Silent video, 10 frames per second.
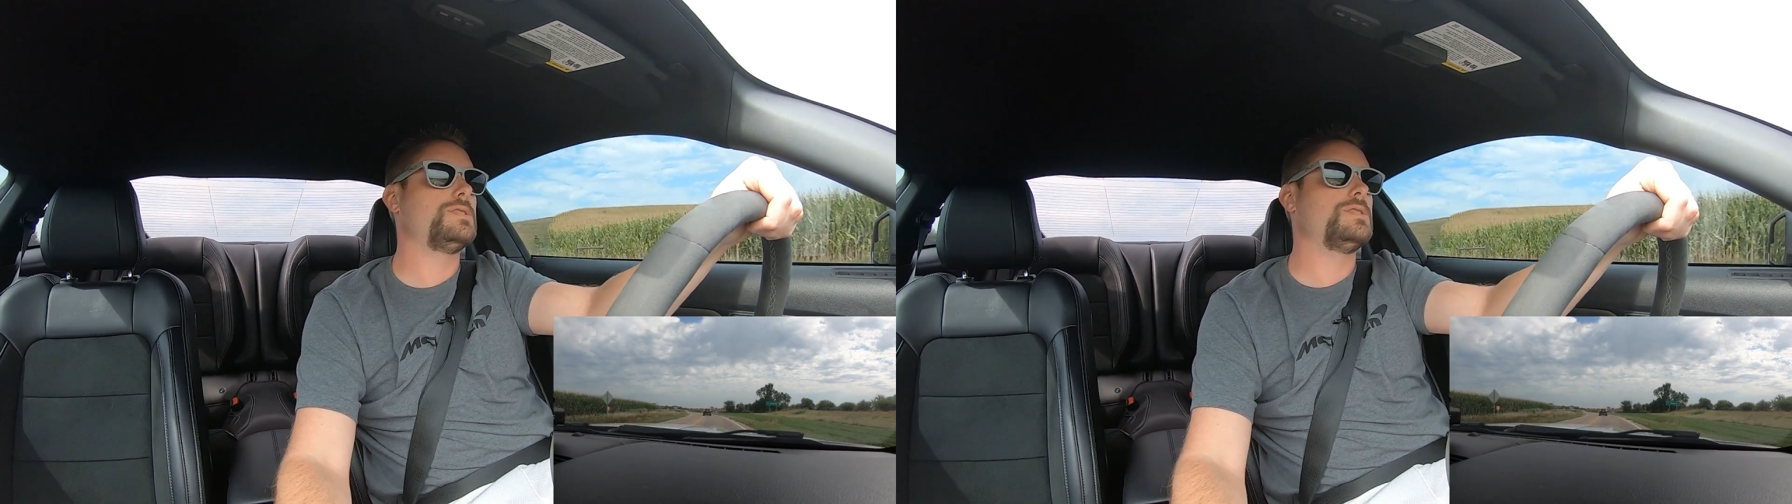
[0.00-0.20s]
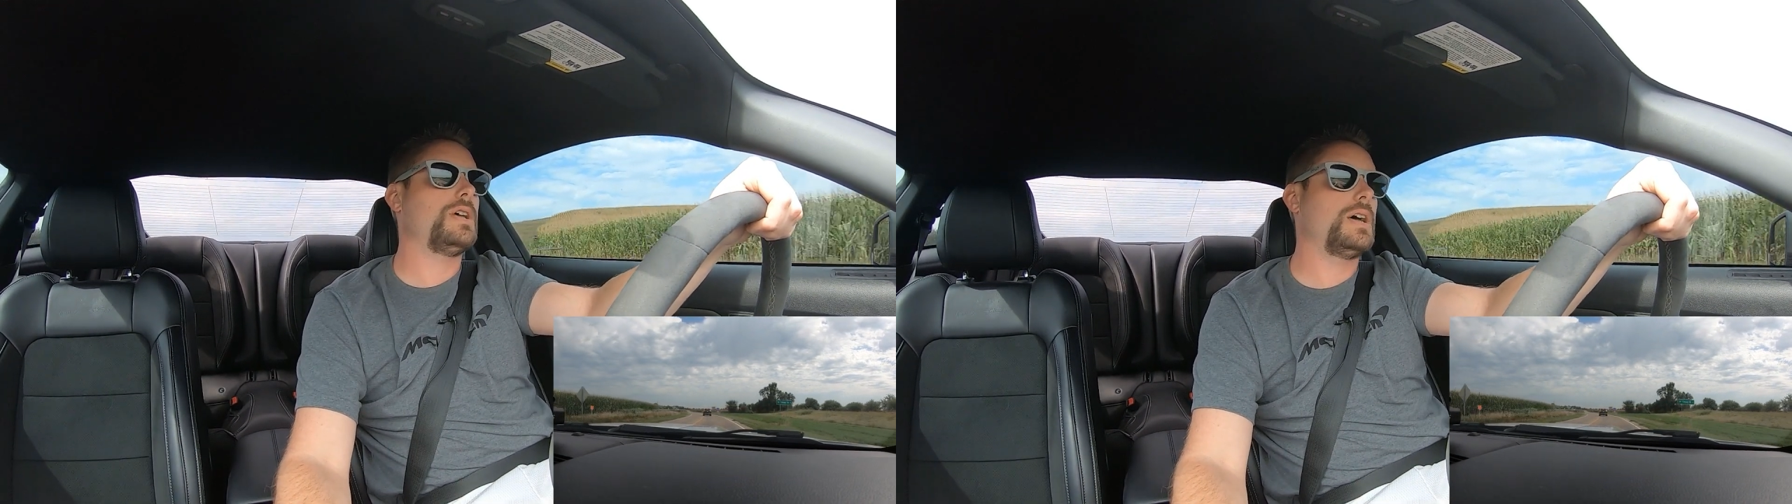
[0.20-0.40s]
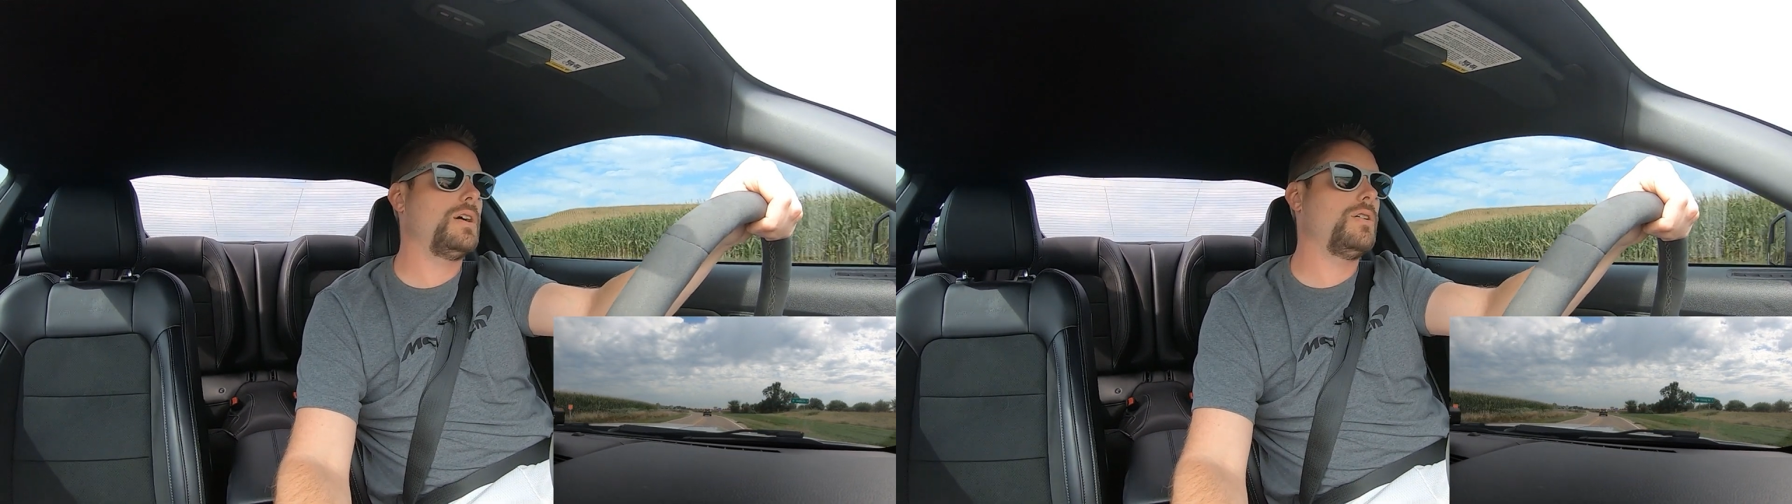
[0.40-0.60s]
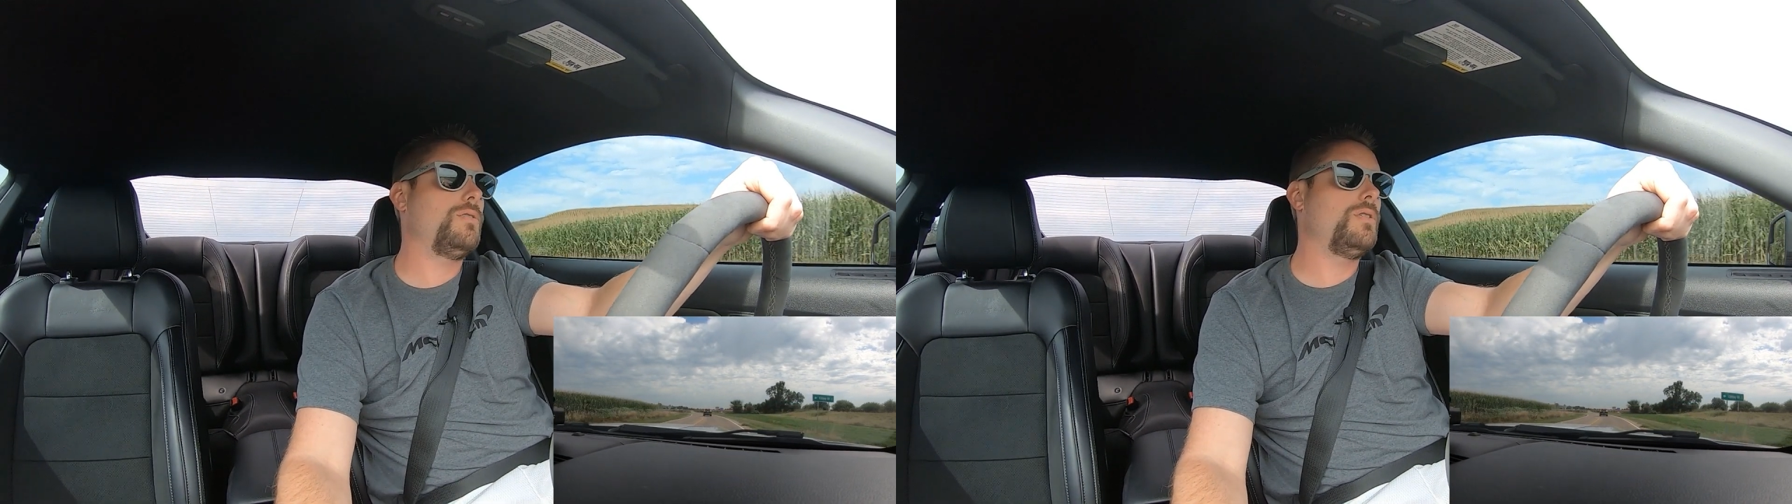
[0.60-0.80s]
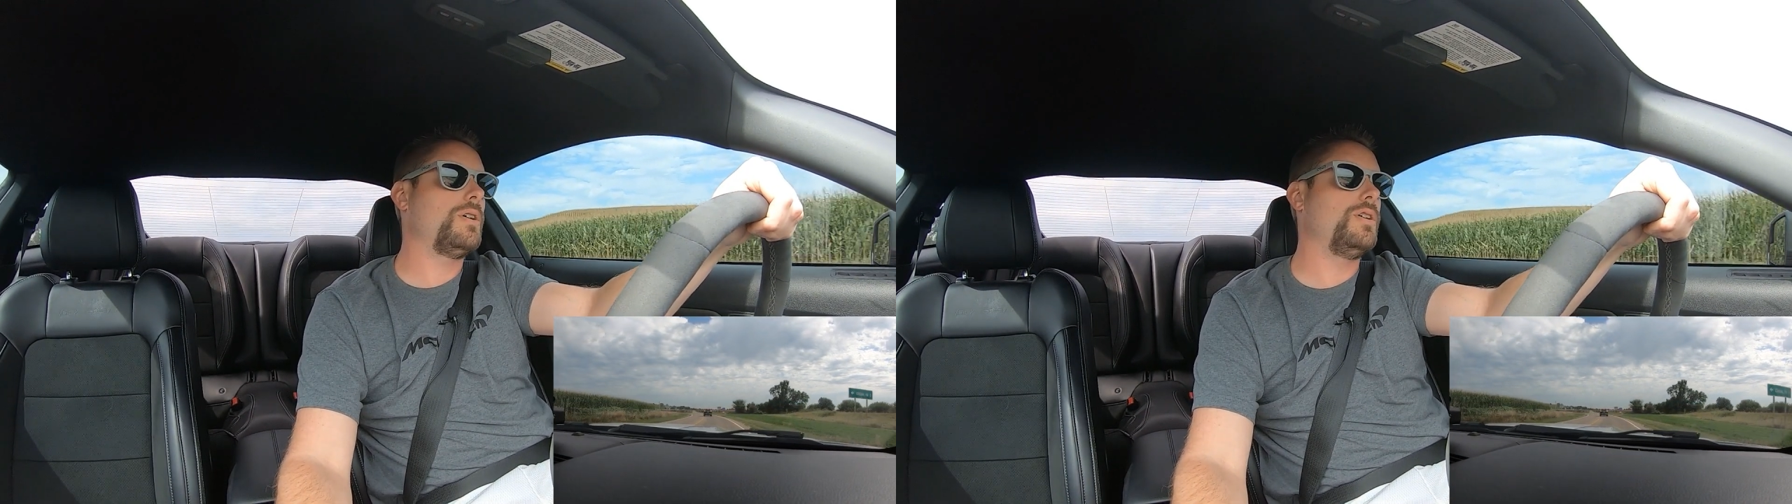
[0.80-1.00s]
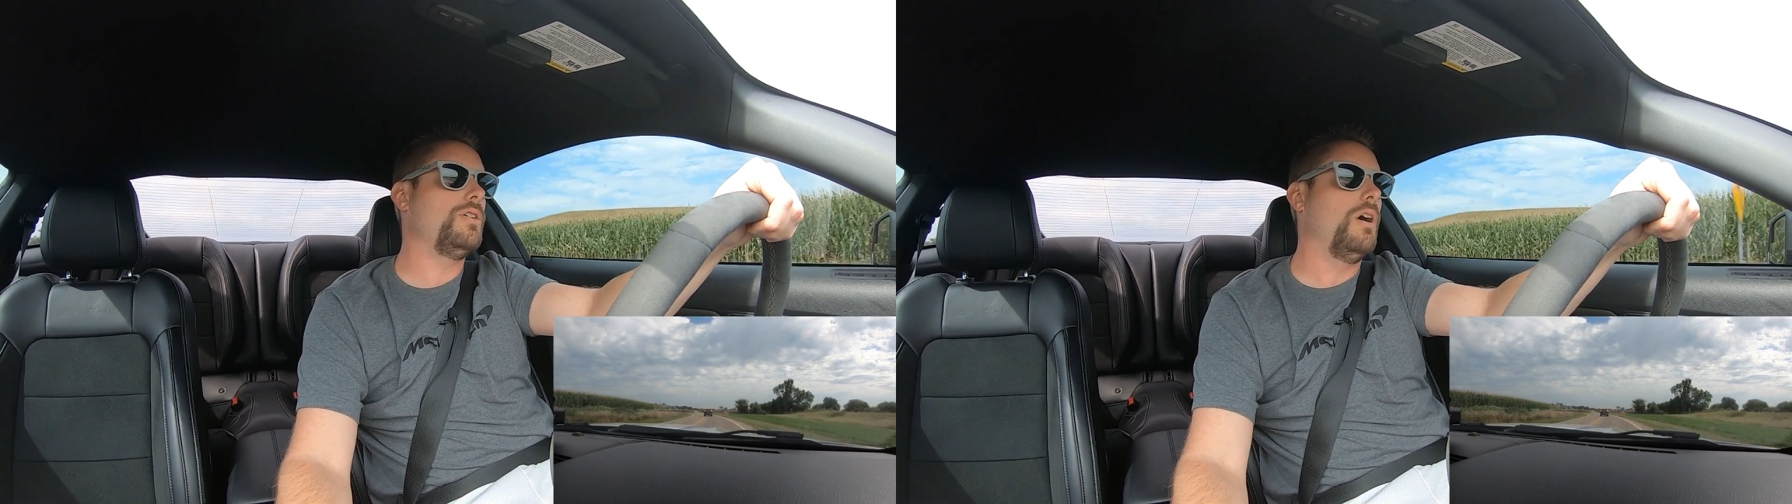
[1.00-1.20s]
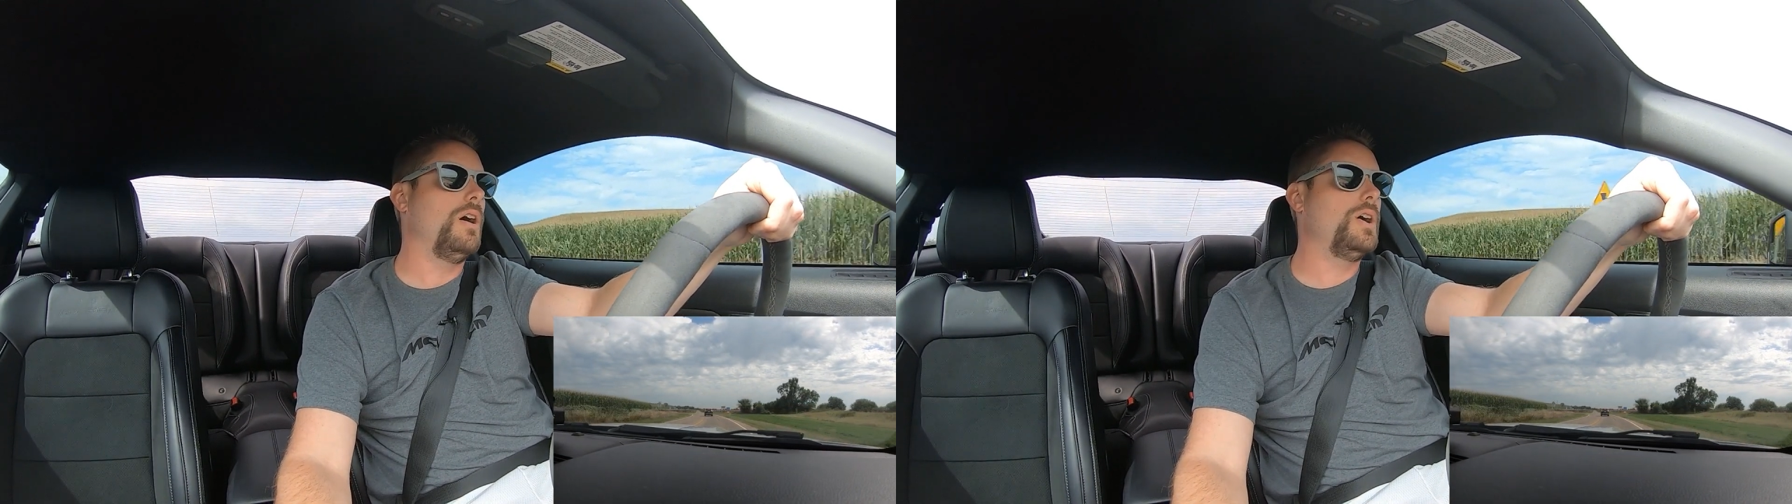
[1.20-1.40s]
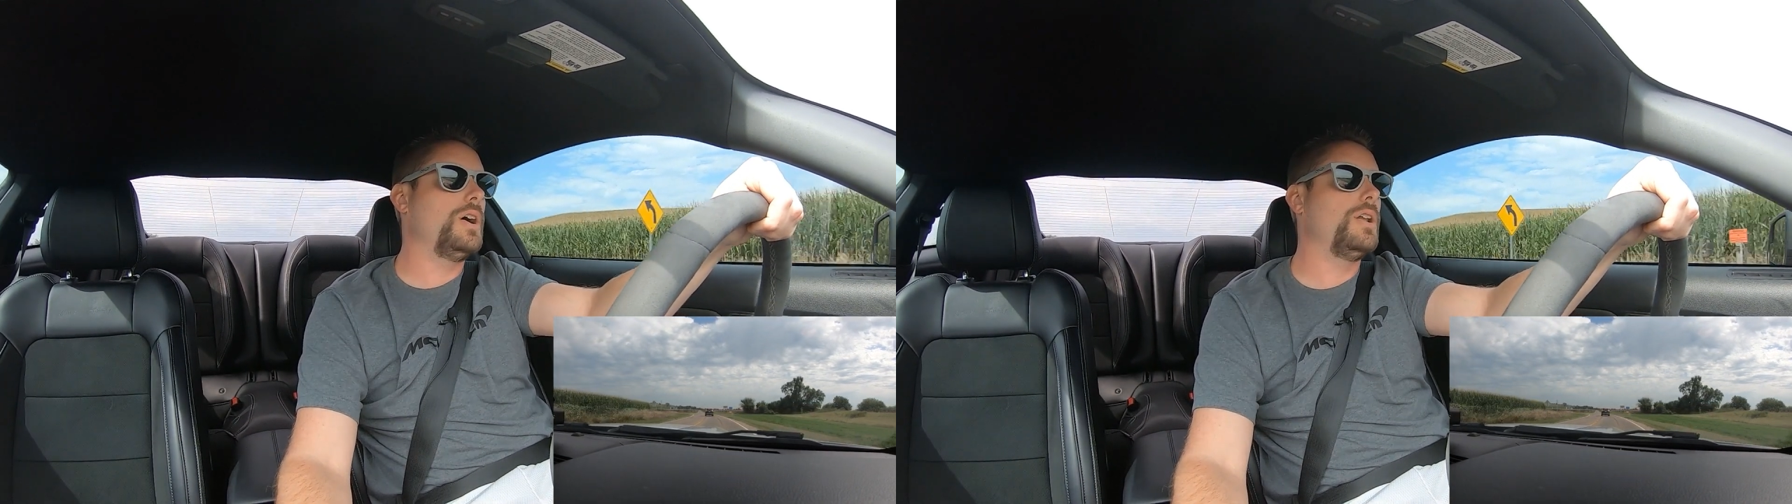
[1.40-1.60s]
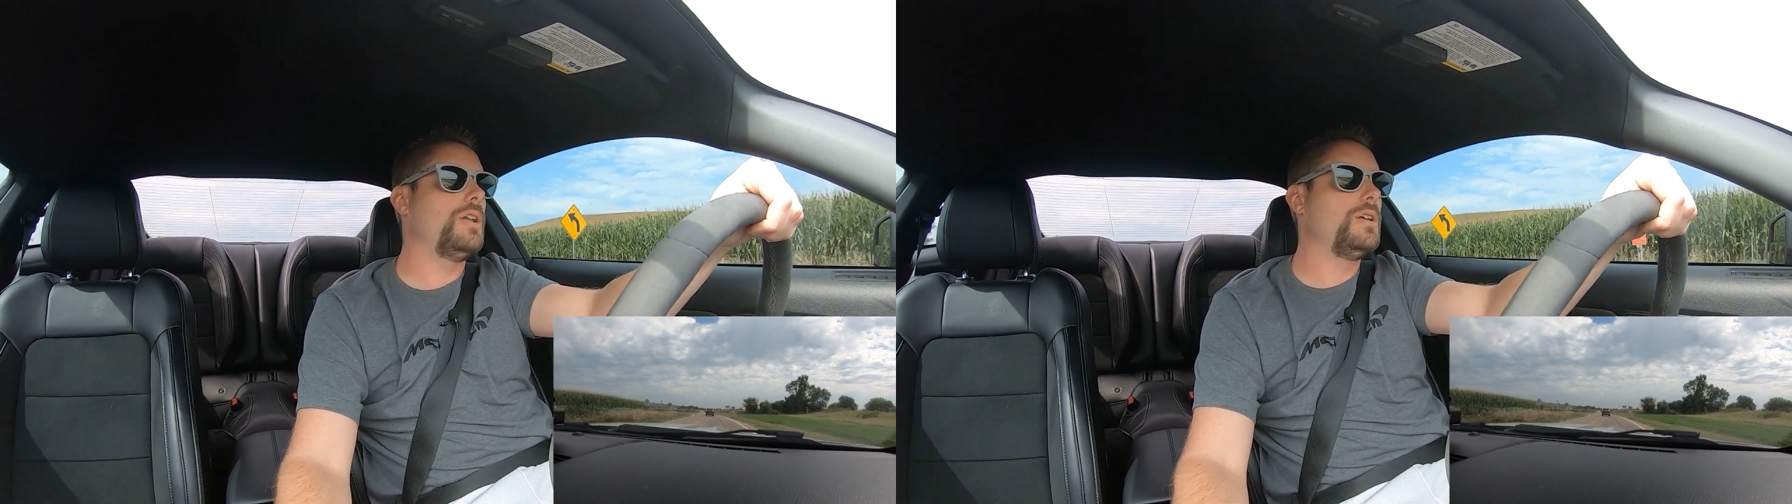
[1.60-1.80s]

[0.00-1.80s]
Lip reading: now gone.